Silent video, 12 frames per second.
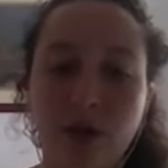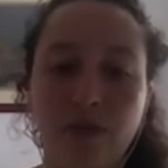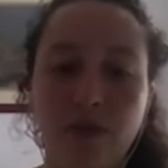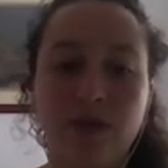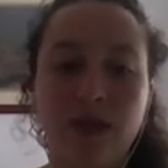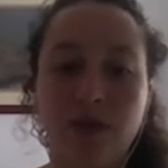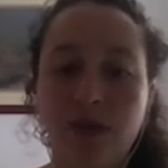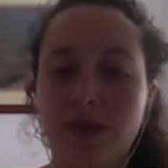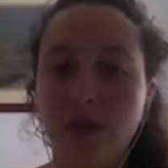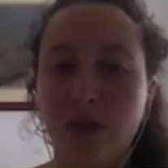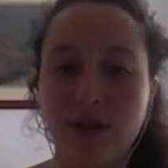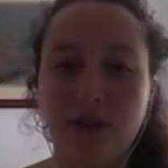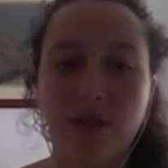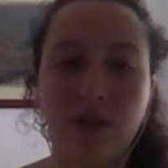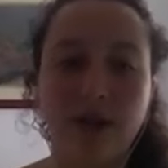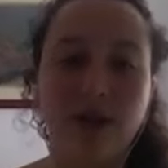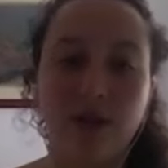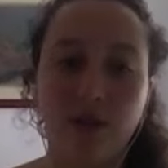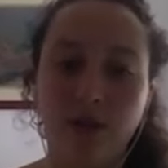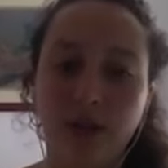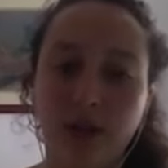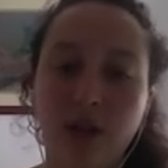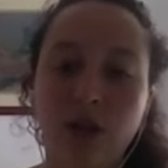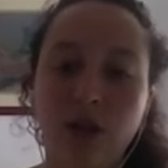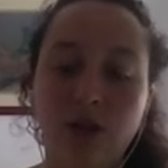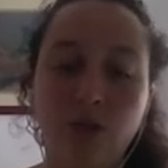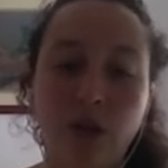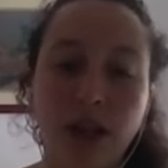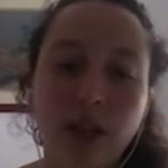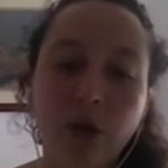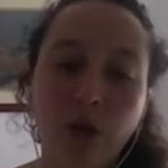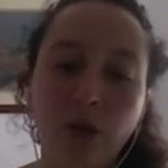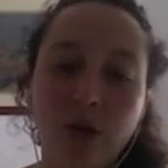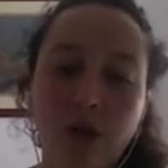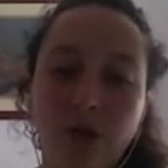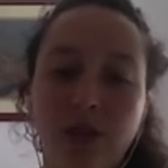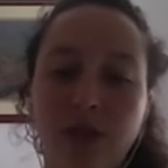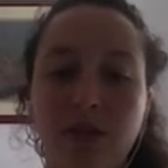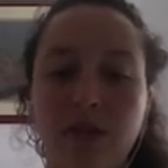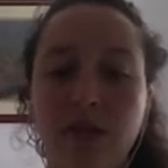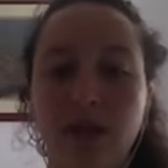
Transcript: of degrees, degrees, degrees, and not really going to the